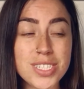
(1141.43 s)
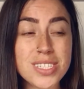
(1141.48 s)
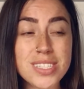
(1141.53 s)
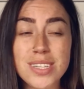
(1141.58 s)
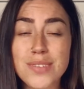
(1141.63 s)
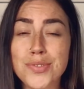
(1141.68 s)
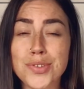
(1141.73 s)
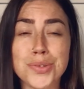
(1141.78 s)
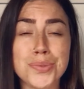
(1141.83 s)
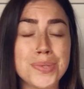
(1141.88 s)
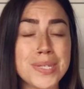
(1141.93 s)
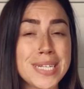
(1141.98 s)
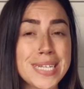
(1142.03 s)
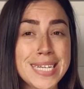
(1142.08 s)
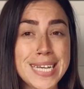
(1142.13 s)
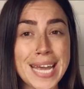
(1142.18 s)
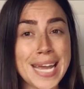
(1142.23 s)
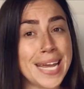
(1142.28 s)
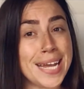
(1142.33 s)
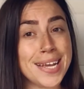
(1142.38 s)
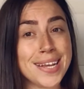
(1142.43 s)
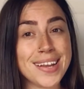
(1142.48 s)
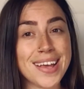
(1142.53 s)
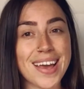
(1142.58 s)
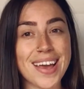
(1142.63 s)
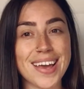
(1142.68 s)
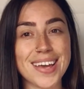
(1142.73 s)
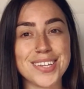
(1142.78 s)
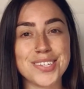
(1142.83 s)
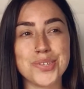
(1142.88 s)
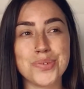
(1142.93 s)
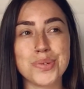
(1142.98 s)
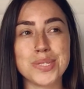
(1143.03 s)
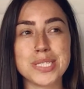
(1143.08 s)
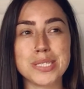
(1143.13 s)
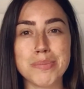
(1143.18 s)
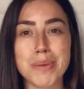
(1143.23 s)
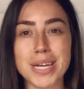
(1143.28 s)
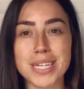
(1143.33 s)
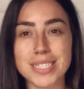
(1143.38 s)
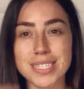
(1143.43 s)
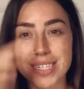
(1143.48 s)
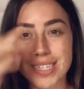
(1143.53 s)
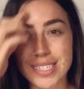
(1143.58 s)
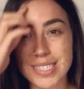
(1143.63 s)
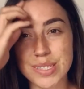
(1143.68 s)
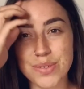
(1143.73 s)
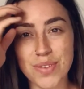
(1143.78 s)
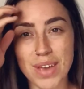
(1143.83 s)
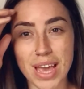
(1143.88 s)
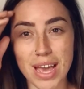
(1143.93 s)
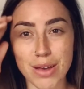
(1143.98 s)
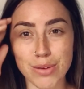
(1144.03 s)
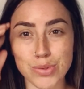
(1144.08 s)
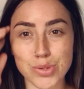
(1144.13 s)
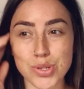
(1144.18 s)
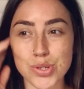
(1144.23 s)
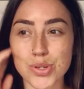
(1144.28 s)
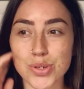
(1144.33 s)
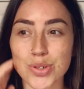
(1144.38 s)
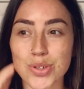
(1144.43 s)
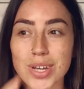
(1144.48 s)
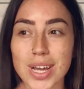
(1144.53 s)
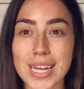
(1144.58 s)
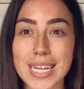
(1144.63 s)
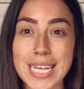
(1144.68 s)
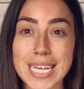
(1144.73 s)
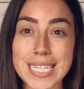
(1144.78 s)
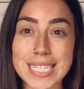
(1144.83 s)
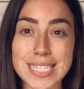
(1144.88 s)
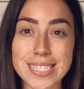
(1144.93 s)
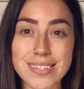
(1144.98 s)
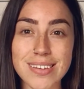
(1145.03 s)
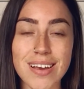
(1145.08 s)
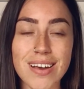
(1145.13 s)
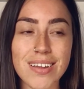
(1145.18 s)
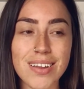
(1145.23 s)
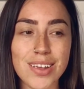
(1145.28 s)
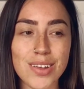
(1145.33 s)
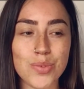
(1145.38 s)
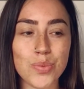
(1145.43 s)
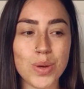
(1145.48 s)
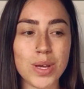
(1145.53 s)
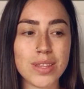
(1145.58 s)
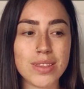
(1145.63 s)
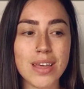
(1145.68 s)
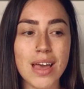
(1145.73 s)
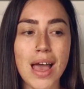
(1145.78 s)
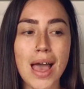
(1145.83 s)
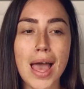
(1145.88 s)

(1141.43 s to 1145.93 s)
just if you're really keen and you want some ideas of how to kind of get started with